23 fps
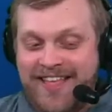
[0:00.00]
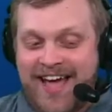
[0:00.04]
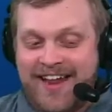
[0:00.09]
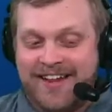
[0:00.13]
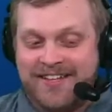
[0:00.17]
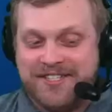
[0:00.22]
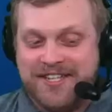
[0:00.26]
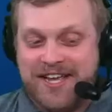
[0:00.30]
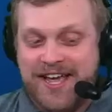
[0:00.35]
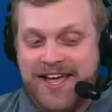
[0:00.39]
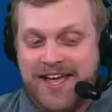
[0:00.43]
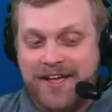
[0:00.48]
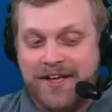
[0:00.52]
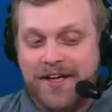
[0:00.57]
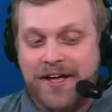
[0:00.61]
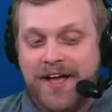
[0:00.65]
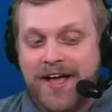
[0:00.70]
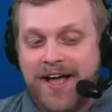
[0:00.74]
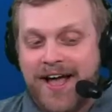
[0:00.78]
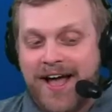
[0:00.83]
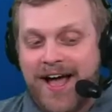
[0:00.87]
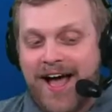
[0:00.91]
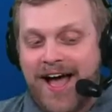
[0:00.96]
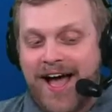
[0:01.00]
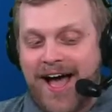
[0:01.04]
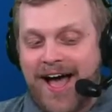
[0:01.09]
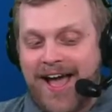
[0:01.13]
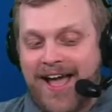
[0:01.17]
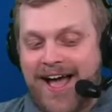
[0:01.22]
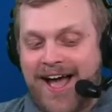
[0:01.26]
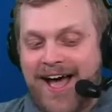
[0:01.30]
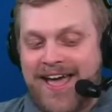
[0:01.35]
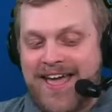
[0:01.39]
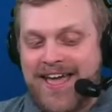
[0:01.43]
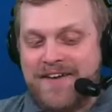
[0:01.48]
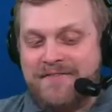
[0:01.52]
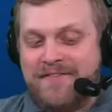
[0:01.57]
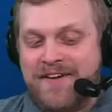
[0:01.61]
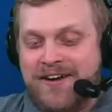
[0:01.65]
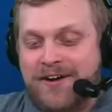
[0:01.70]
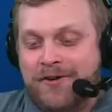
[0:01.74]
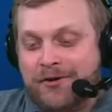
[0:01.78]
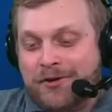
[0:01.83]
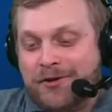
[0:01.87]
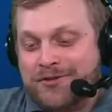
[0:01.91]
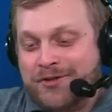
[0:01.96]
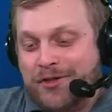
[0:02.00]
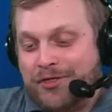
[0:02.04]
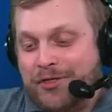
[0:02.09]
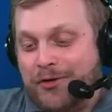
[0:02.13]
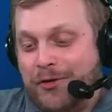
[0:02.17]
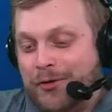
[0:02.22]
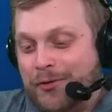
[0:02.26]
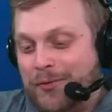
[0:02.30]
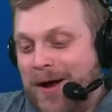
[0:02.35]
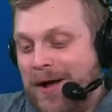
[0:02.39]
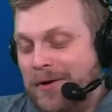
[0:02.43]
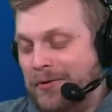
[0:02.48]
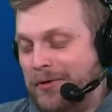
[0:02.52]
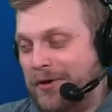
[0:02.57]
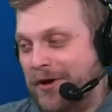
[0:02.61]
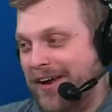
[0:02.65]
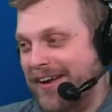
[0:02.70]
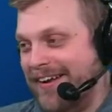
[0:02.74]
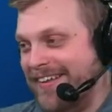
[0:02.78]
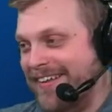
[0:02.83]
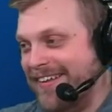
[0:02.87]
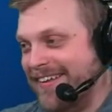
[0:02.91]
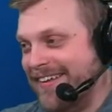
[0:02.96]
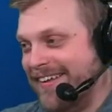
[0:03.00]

That is a I, I have Hendon Hooker as a third round grade.